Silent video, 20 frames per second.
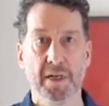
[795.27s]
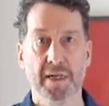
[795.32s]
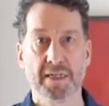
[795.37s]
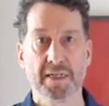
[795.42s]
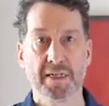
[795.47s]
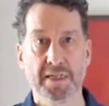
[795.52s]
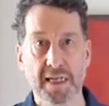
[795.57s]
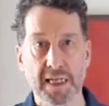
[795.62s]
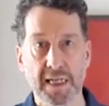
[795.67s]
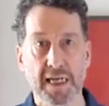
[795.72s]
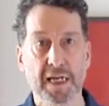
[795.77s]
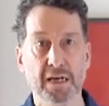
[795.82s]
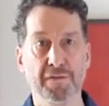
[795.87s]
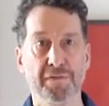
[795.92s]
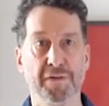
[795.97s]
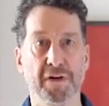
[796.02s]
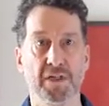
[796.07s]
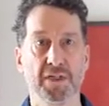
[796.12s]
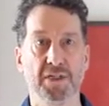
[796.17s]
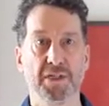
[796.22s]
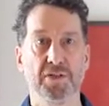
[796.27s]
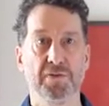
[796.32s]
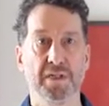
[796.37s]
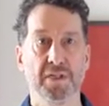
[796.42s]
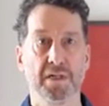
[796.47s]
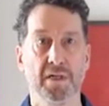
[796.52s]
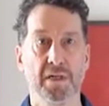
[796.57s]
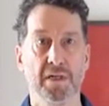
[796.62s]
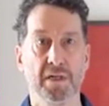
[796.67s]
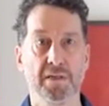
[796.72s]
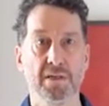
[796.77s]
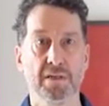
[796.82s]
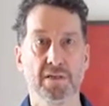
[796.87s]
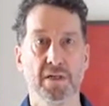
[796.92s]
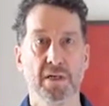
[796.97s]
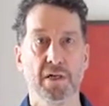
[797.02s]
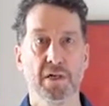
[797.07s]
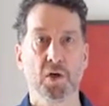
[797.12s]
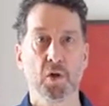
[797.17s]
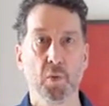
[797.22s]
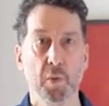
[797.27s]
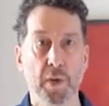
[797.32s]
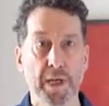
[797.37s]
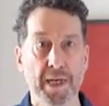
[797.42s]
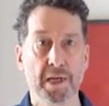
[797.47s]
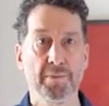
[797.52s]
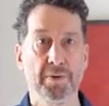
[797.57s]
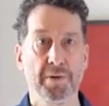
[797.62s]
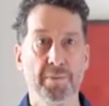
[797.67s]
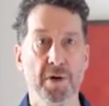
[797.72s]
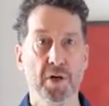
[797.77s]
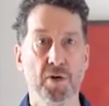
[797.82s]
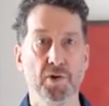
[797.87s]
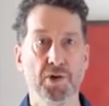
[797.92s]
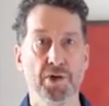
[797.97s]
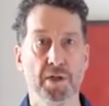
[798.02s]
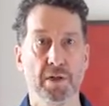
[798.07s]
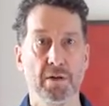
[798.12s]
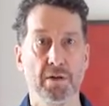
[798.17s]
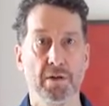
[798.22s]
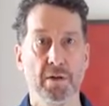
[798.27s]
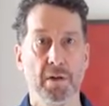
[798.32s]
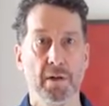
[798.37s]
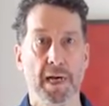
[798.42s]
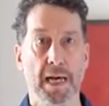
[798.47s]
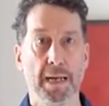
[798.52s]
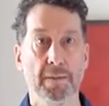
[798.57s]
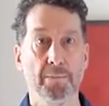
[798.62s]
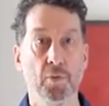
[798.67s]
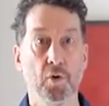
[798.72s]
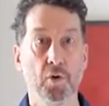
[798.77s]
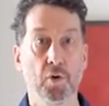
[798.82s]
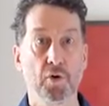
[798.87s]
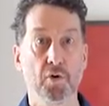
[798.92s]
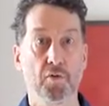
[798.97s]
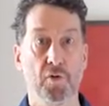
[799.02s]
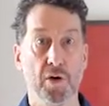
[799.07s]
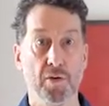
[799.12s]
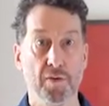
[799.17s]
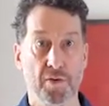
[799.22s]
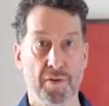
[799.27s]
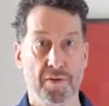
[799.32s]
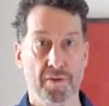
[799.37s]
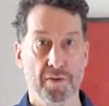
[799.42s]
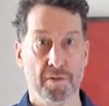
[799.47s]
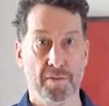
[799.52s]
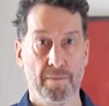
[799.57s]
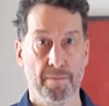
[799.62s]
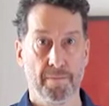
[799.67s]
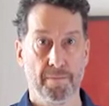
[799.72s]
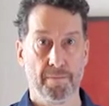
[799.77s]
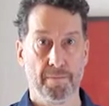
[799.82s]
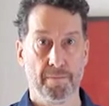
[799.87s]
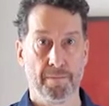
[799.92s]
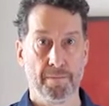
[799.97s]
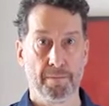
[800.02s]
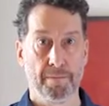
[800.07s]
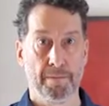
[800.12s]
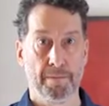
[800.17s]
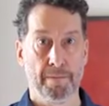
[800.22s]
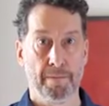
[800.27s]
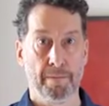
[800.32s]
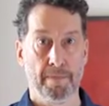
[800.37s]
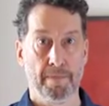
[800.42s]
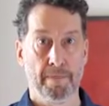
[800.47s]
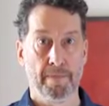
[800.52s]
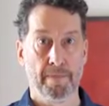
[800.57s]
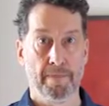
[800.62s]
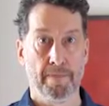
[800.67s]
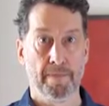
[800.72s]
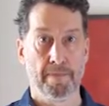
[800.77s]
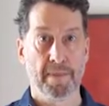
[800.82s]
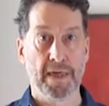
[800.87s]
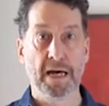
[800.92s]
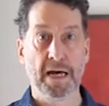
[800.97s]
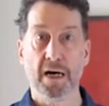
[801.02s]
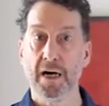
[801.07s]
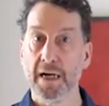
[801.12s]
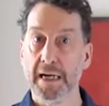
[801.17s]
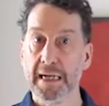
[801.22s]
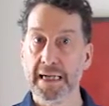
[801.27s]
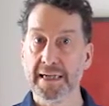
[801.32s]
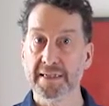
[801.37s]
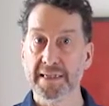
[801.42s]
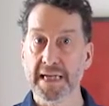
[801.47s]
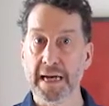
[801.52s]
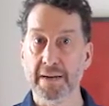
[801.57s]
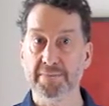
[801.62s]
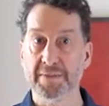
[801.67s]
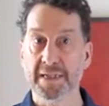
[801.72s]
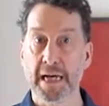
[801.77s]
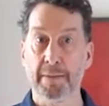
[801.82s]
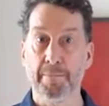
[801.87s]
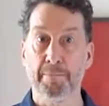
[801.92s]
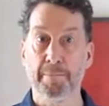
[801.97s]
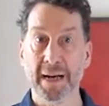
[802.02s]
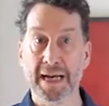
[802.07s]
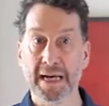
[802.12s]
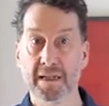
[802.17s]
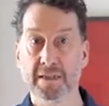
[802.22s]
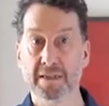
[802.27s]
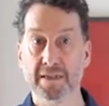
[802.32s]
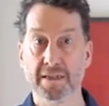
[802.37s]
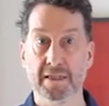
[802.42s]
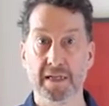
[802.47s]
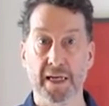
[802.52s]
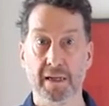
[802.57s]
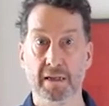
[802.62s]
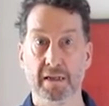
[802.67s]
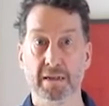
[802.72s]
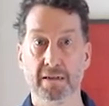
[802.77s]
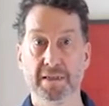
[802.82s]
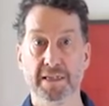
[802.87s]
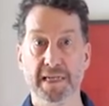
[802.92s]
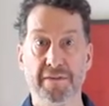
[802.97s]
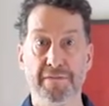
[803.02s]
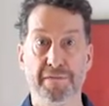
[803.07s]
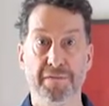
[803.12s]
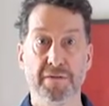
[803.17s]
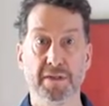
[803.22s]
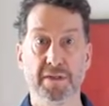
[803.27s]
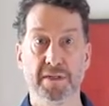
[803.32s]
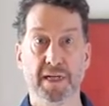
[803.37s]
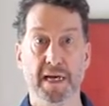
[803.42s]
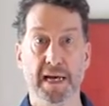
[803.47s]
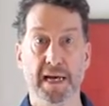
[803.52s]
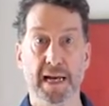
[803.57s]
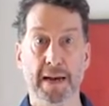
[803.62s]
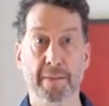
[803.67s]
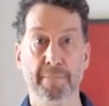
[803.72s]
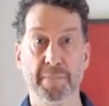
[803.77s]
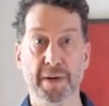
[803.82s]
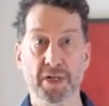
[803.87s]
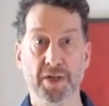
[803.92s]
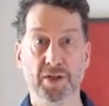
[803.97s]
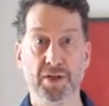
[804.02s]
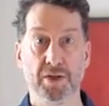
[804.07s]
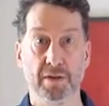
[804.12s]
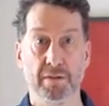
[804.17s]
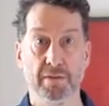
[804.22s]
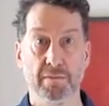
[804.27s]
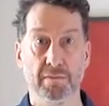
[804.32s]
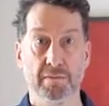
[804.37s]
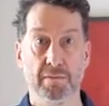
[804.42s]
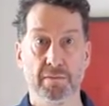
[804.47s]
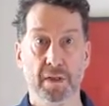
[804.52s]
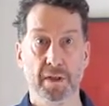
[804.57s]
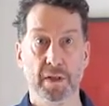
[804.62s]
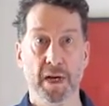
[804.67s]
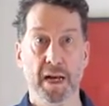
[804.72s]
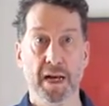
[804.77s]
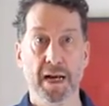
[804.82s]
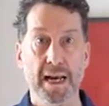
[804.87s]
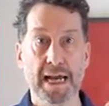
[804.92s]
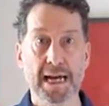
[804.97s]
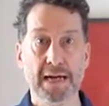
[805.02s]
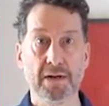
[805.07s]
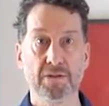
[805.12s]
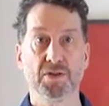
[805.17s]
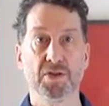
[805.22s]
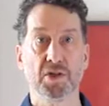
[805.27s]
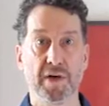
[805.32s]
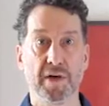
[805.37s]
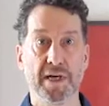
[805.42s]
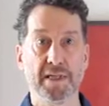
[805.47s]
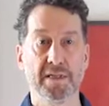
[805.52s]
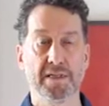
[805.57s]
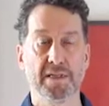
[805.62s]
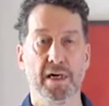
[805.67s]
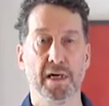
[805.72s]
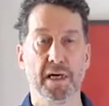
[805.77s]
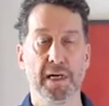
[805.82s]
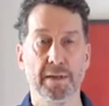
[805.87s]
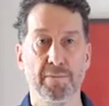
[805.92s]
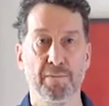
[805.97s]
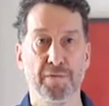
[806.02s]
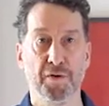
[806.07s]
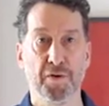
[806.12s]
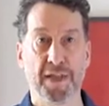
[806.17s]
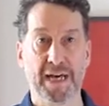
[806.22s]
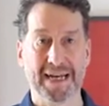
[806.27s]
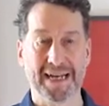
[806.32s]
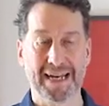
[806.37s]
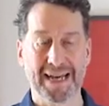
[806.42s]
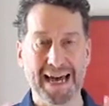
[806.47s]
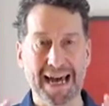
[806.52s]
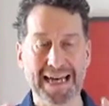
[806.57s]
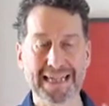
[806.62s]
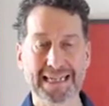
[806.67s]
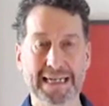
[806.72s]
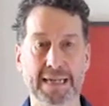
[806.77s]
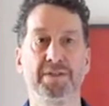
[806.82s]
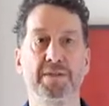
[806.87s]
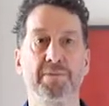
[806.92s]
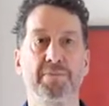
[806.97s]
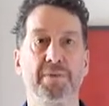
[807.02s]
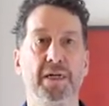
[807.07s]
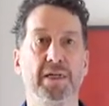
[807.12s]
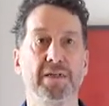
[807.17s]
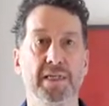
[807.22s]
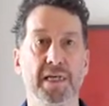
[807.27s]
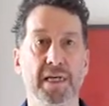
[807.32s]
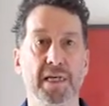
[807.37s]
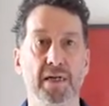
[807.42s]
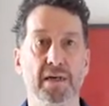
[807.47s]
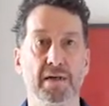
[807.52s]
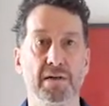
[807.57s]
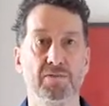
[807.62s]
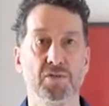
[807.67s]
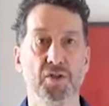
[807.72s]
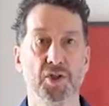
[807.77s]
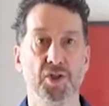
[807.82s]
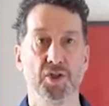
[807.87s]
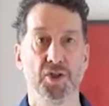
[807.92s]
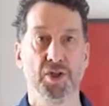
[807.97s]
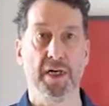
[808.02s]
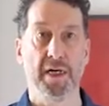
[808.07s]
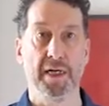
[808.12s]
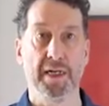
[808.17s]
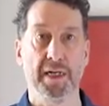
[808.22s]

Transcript: seeking faster returns, quicker promotion and more growth. They're highly adept at balancing deference and ambition. Now's a great time for that adaptability to shine.